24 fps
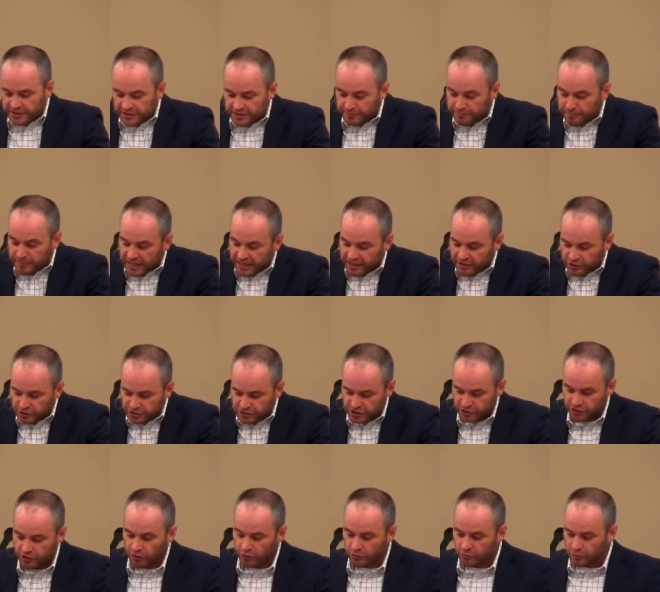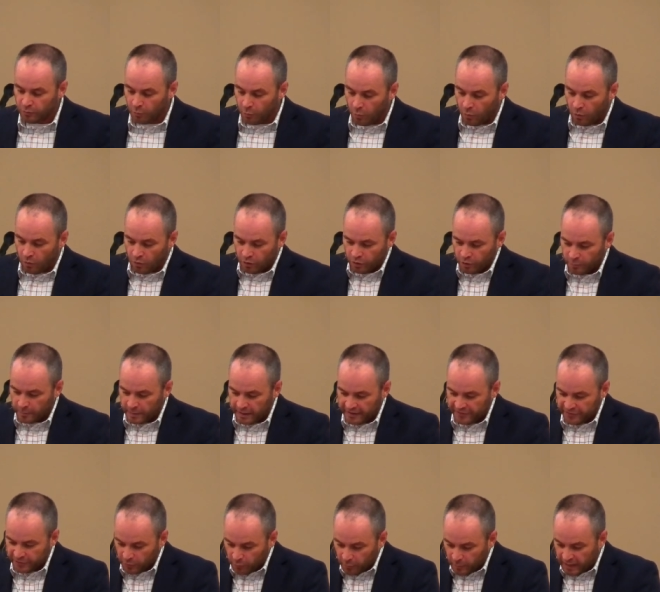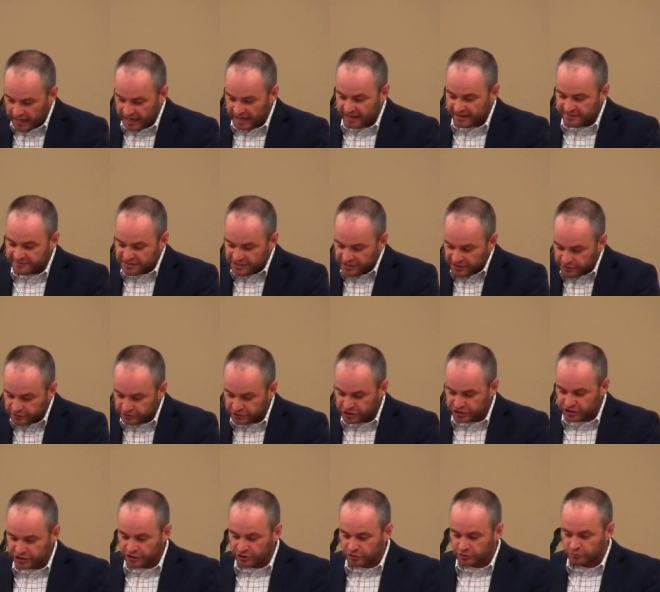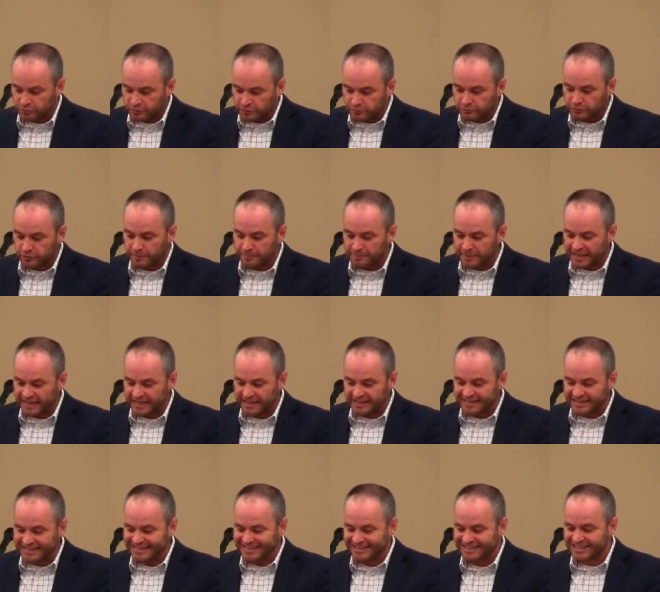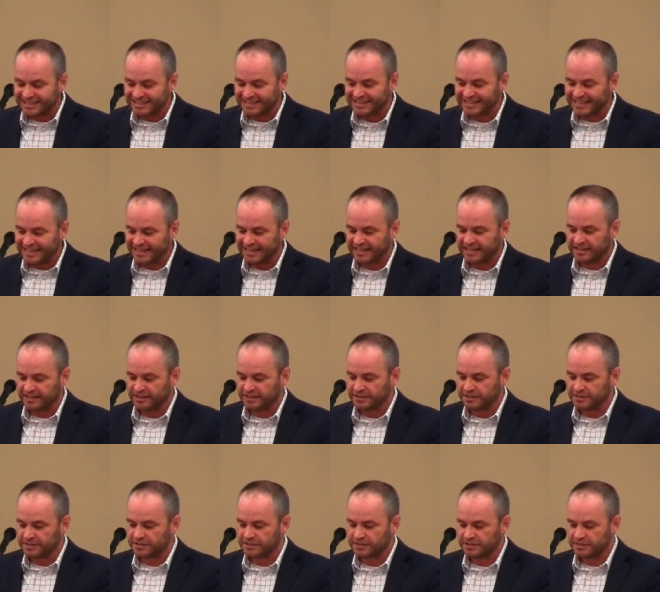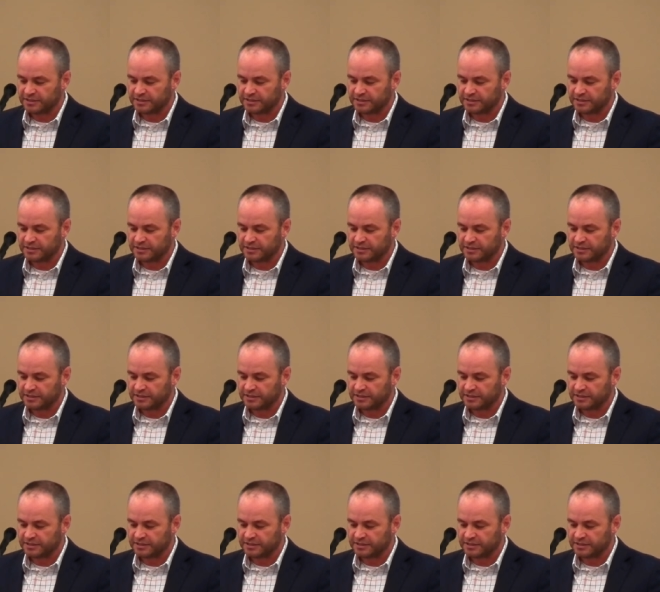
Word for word: the men are to go to war while their wives and their children remain in the land.